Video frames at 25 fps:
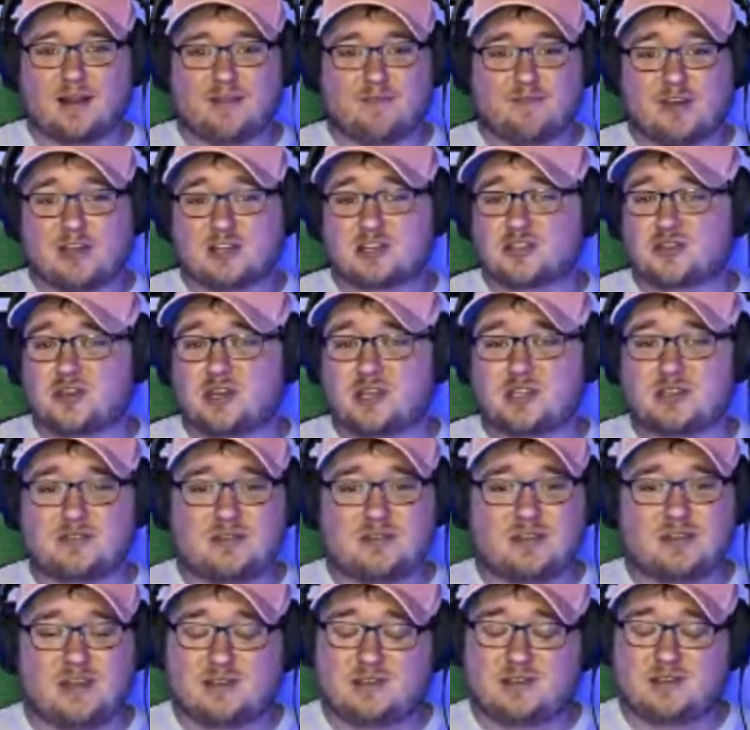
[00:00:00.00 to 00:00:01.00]
And
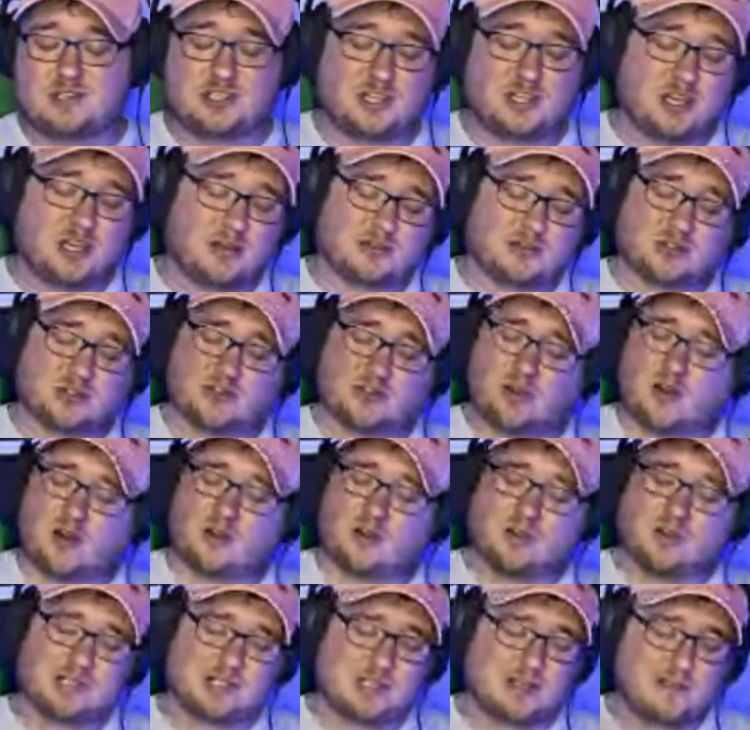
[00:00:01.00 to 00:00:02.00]
eventually she goes
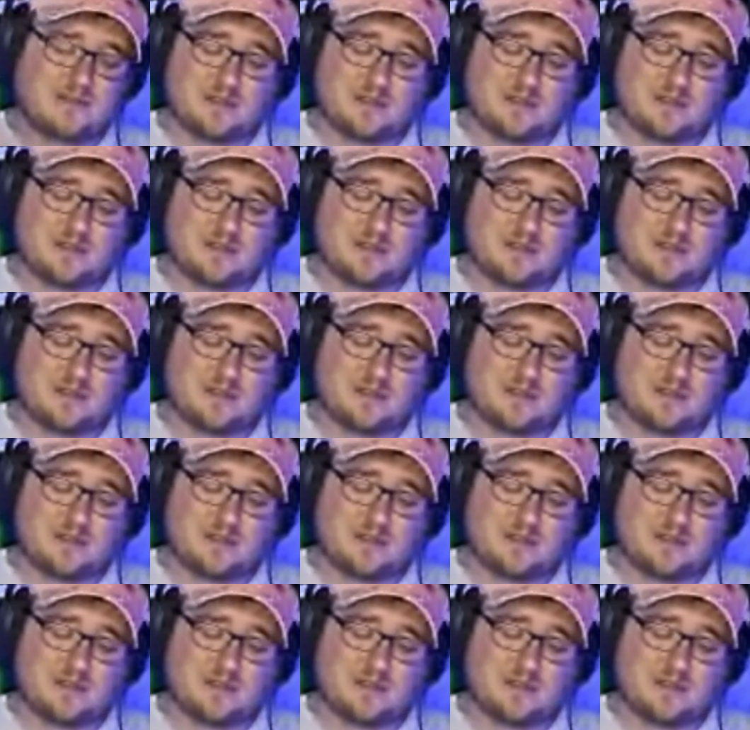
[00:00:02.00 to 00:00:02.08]
through all